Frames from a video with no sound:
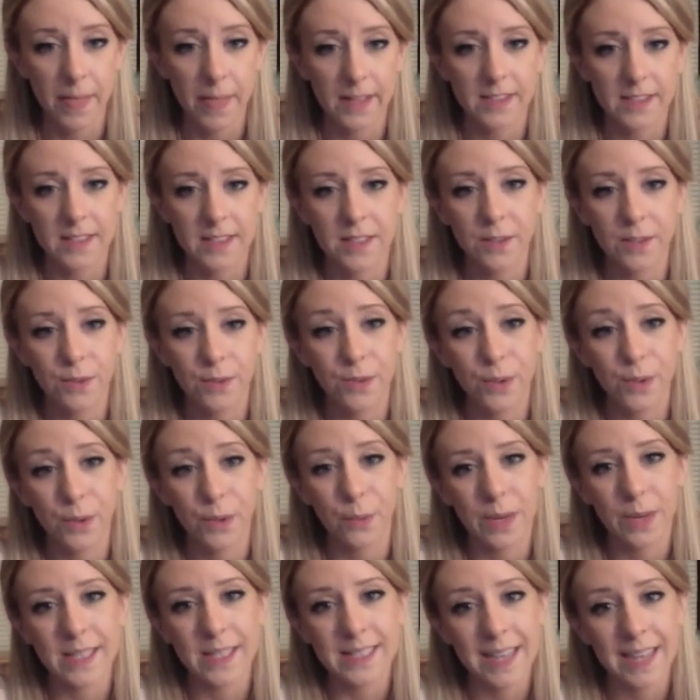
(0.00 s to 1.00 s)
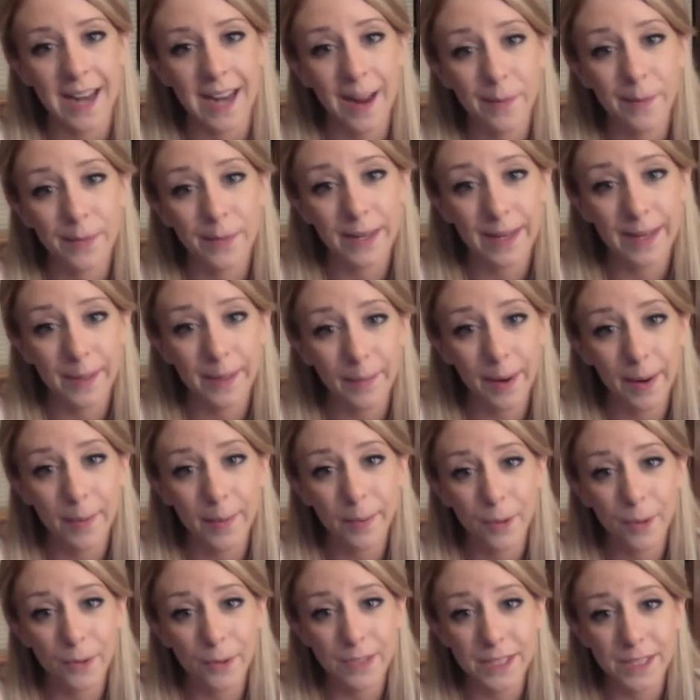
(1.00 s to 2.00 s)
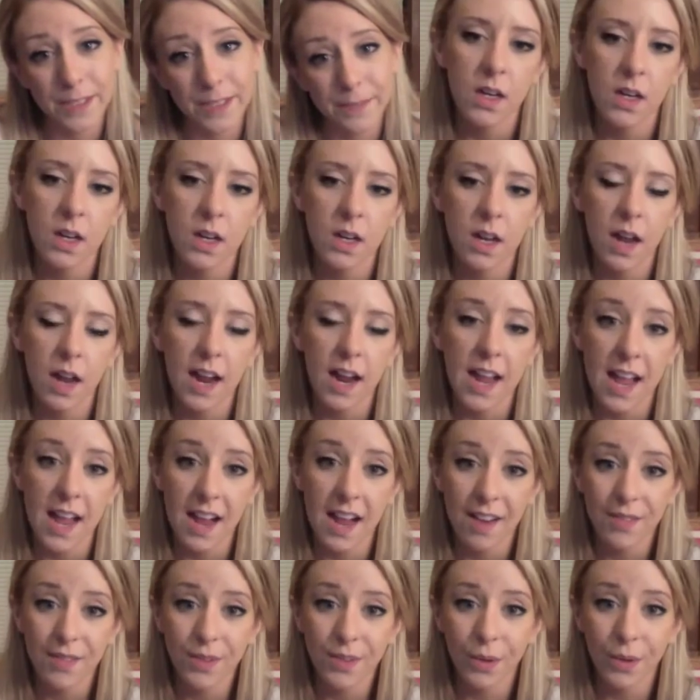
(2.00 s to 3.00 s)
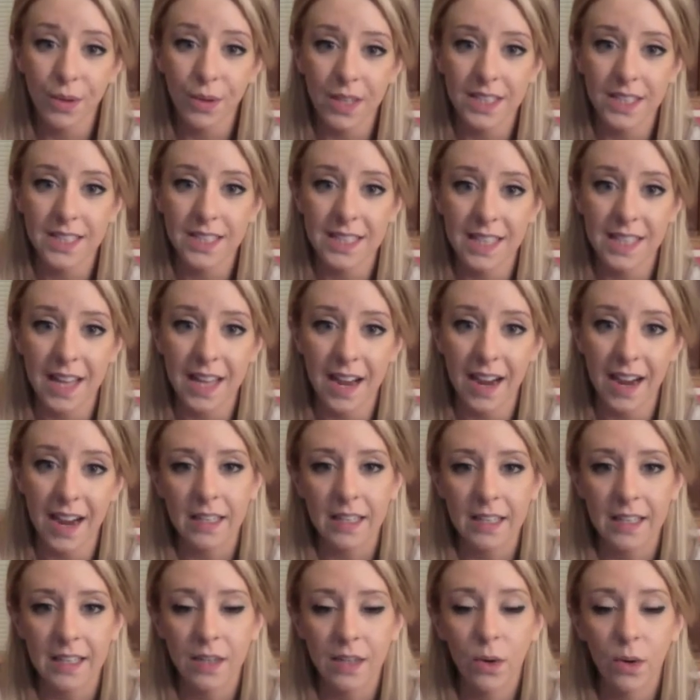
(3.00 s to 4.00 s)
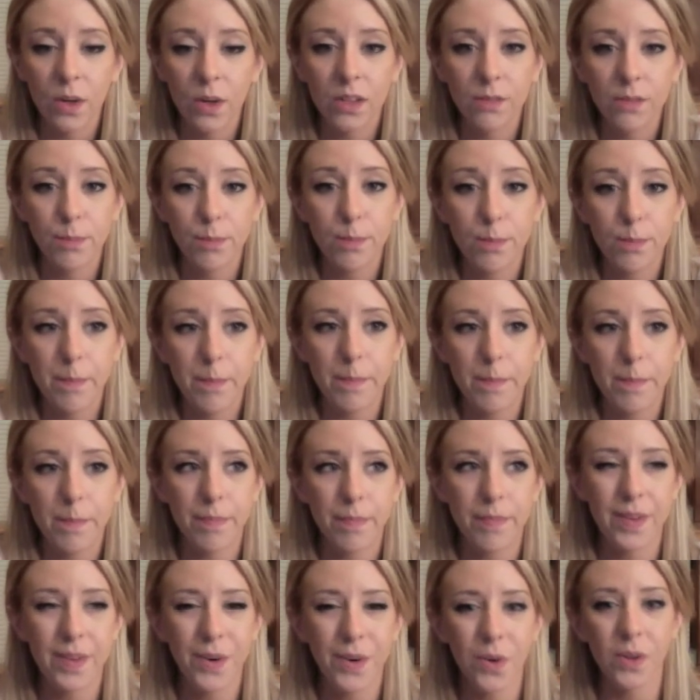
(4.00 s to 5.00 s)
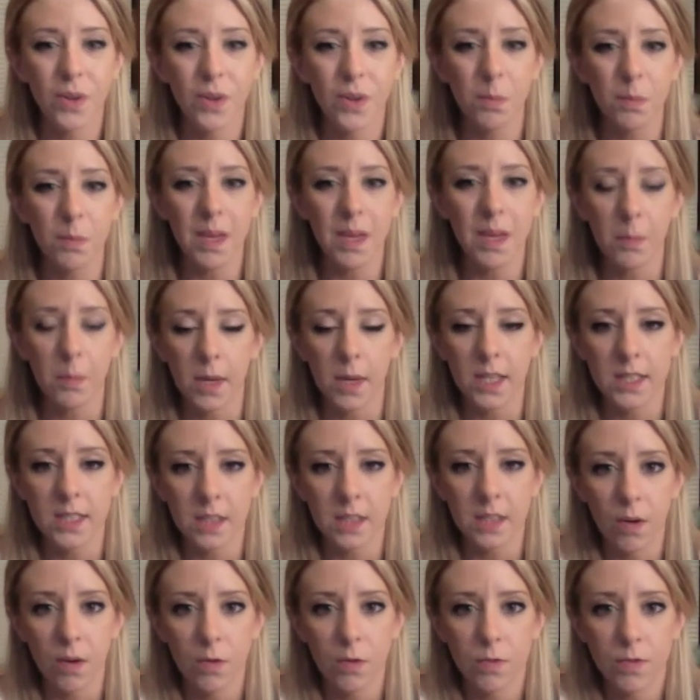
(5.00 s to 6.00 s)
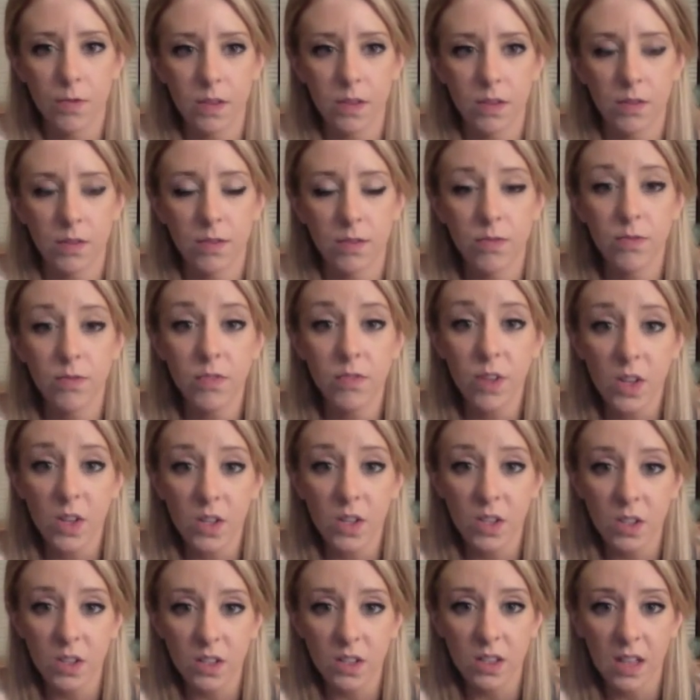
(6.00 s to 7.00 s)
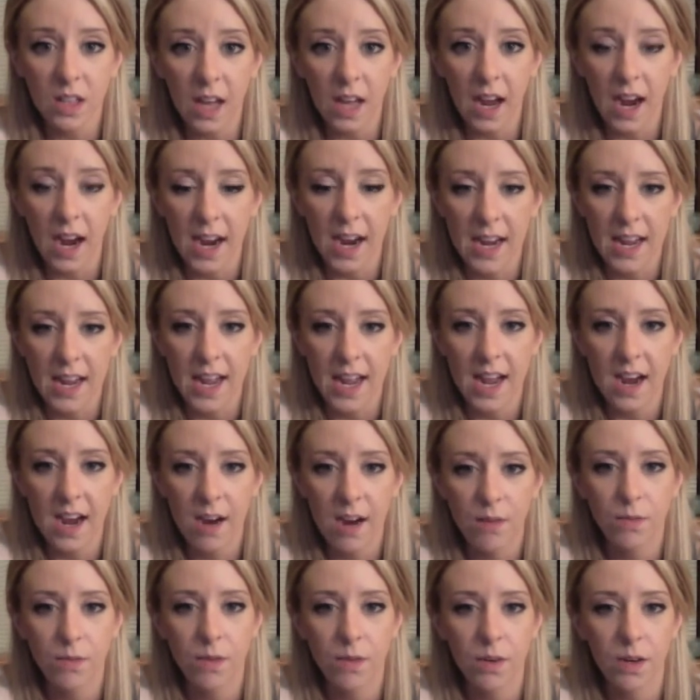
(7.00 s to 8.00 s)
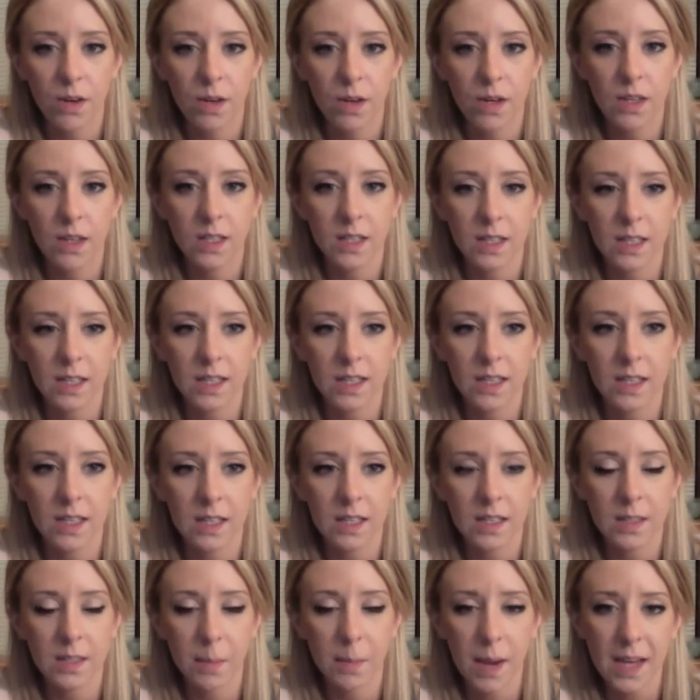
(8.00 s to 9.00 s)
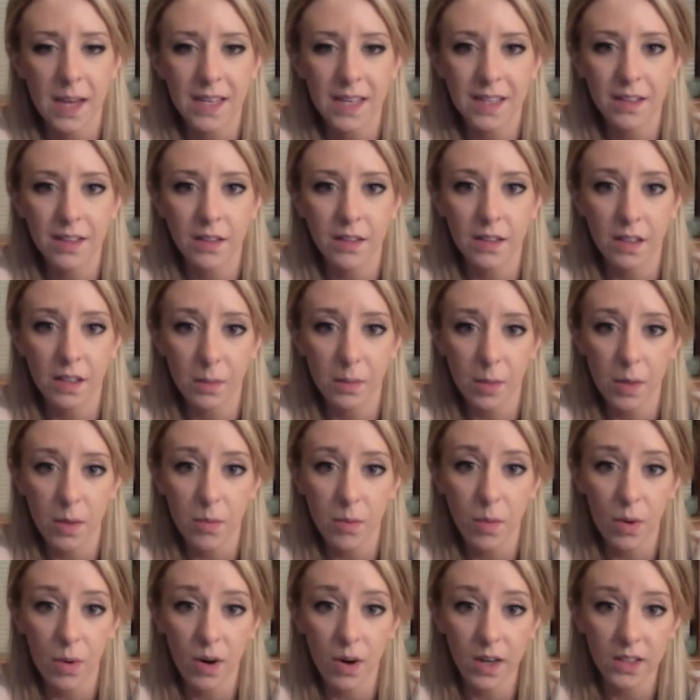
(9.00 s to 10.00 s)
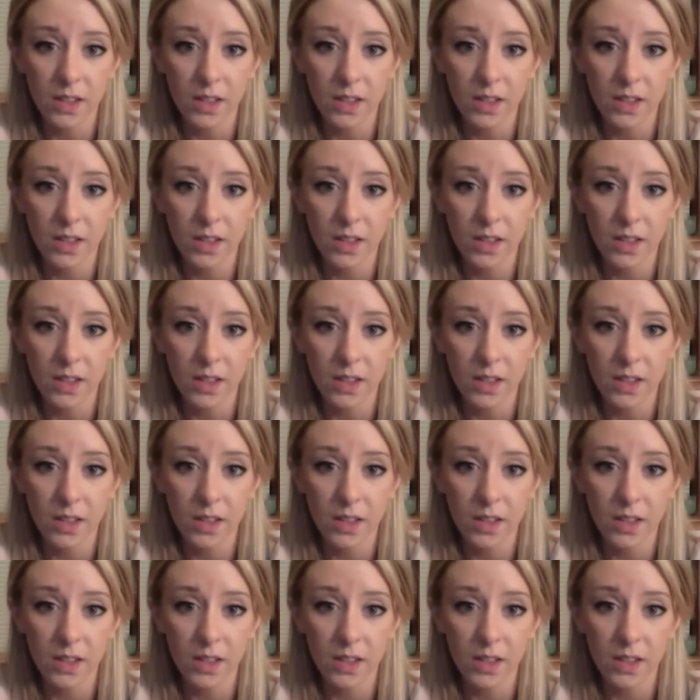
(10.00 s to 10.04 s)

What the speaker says: those are the ways that I'm getting my protein. I have noticed that in order to make myself feel full, I have depended a little bit more on